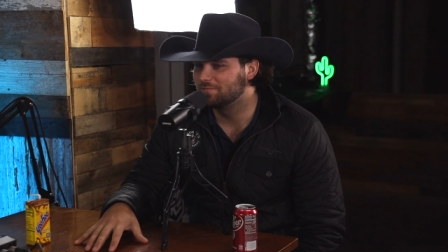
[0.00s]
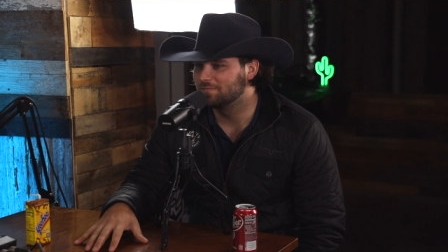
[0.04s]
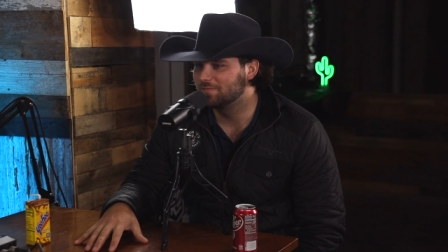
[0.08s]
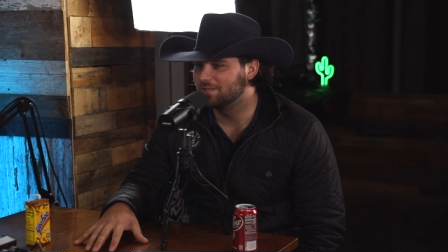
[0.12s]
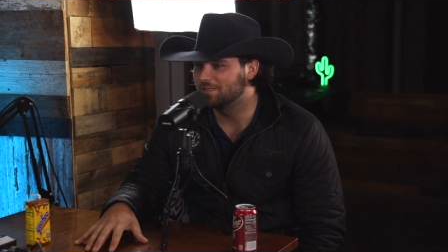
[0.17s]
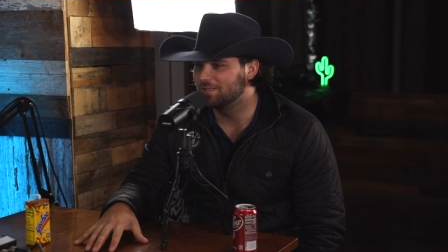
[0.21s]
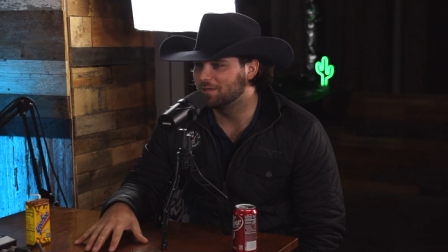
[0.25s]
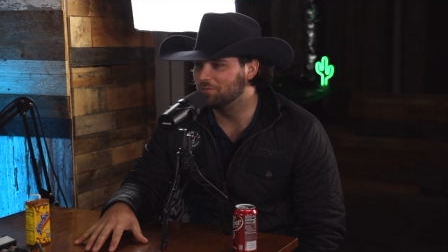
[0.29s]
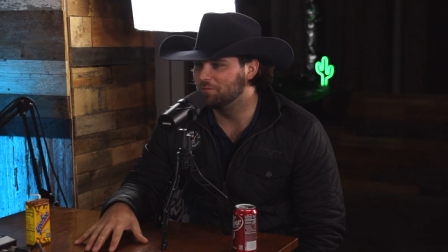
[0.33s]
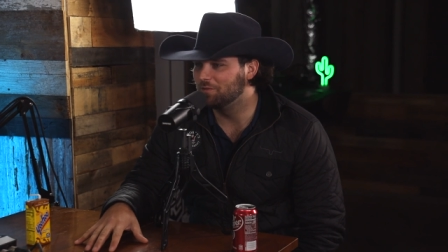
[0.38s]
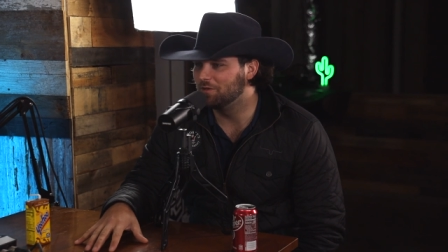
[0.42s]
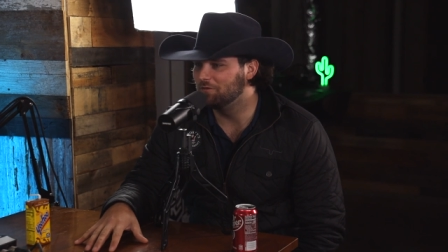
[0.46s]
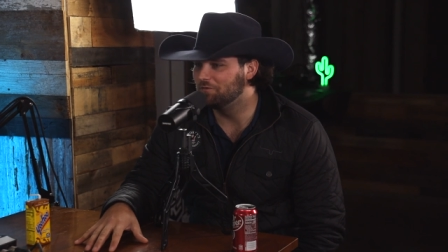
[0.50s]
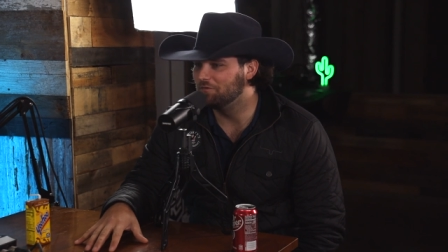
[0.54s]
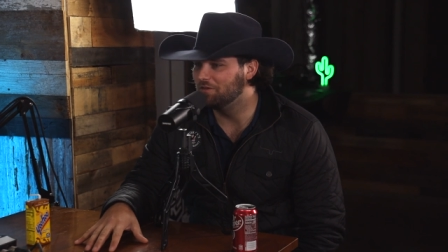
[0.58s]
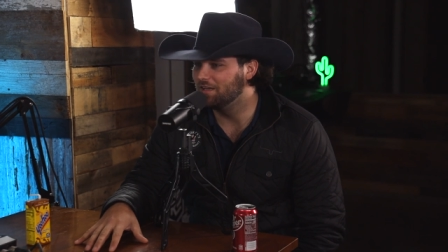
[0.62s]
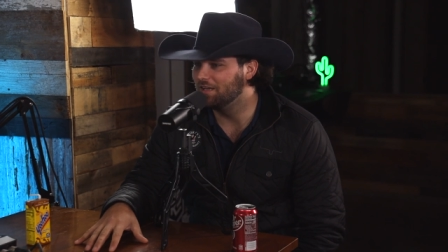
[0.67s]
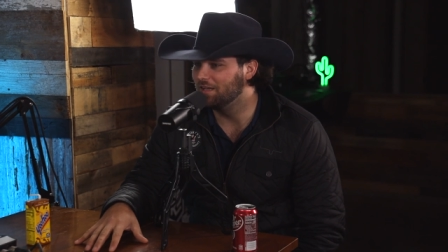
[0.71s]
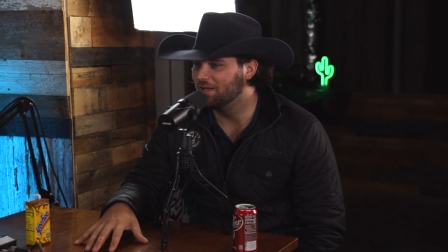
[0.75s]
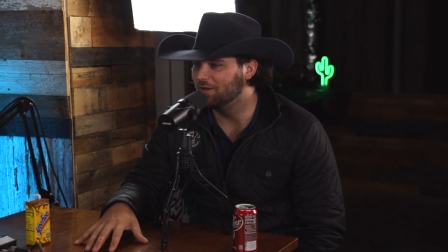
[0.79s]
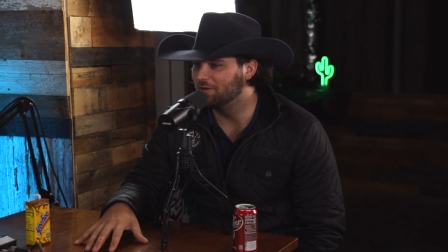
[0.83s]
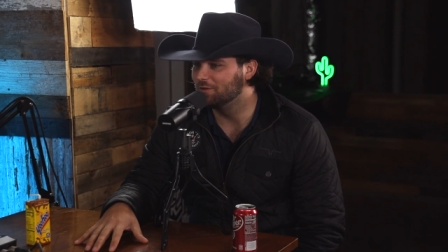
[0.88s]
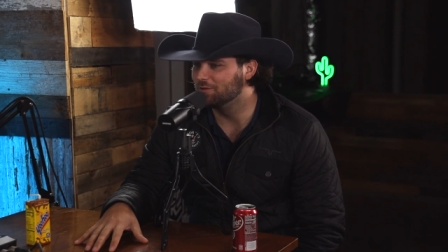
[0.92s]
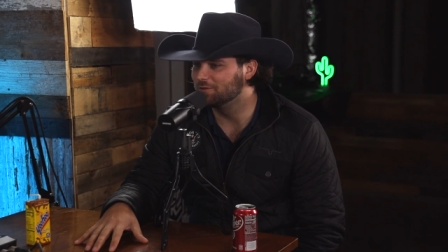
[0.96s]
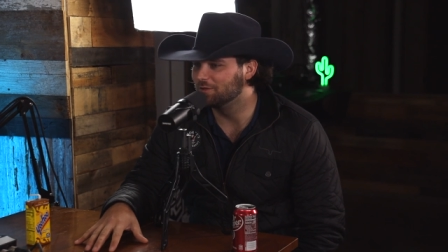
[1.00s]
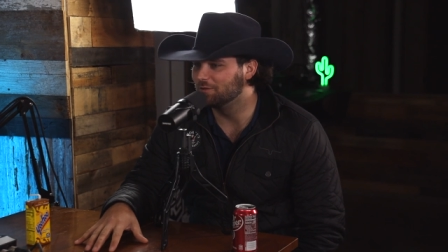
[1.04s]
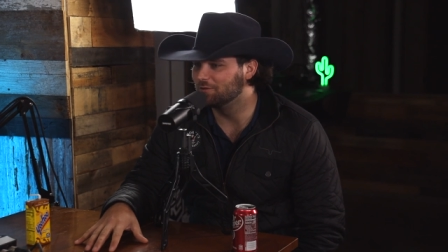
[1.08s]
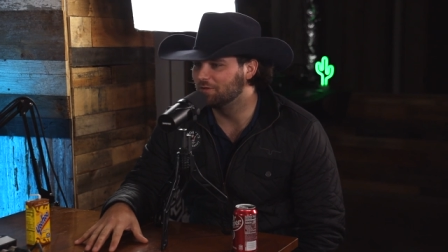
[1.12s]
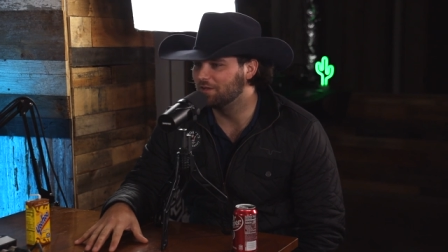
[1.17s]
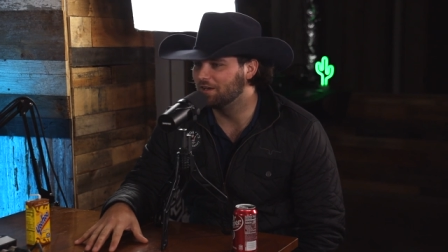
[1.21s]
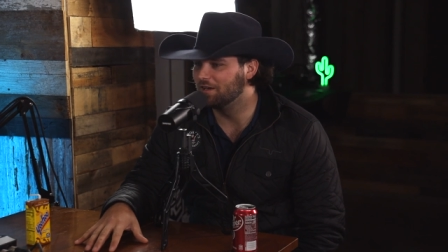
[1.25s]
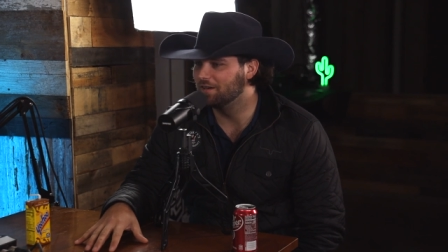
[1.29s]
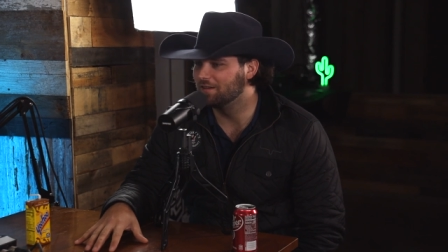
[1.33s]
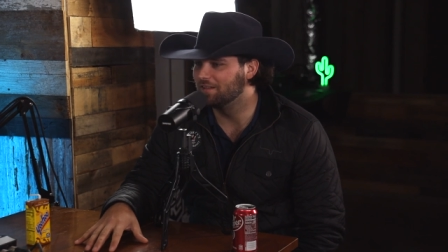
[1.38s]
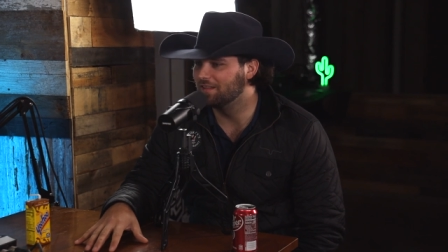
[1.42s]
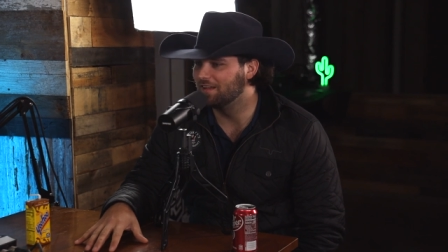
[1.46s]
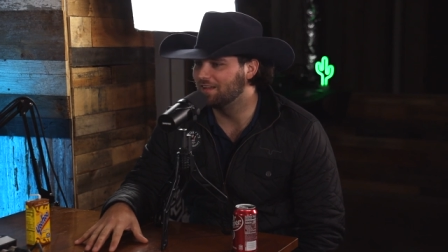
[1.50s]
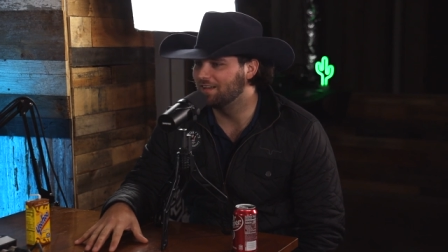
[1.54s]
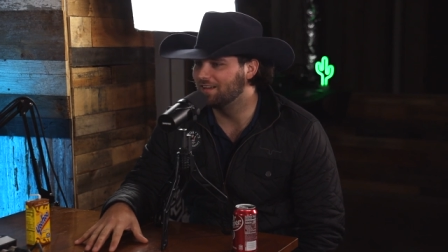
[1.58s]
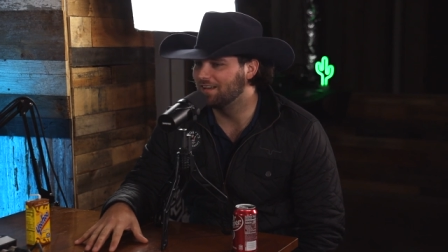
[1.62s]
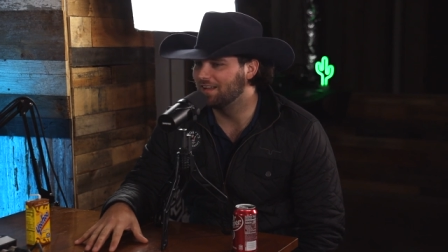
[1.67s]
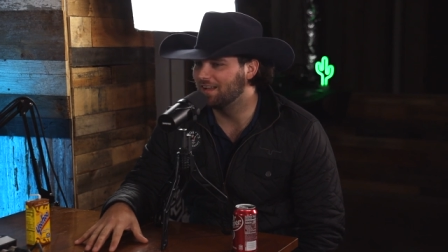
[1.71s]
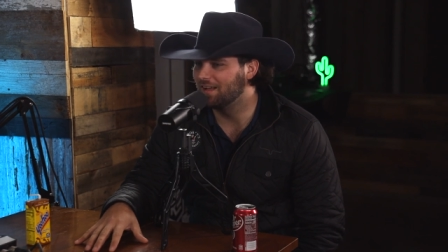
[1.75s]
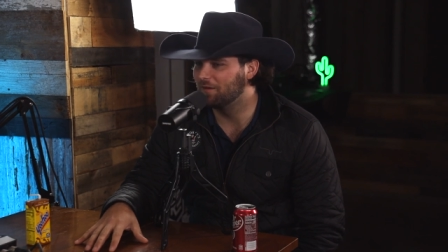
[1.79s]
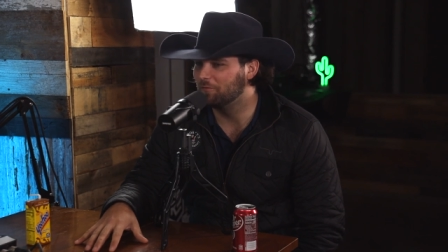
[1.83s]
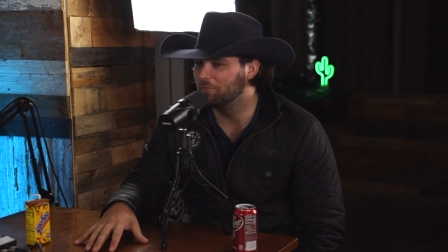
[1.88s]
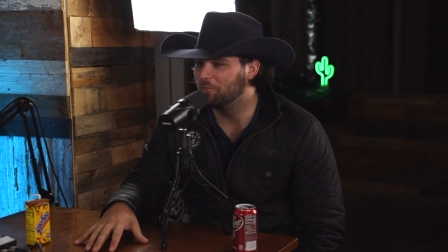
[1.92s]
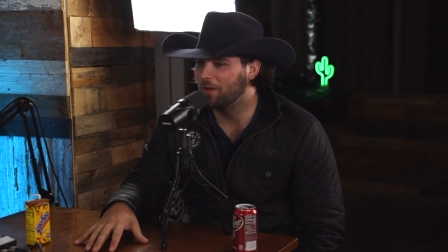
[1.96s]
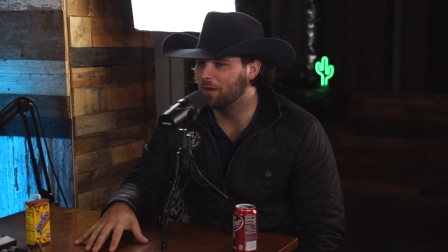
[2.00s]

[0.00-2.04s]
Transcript: some of the videos on there that I'm,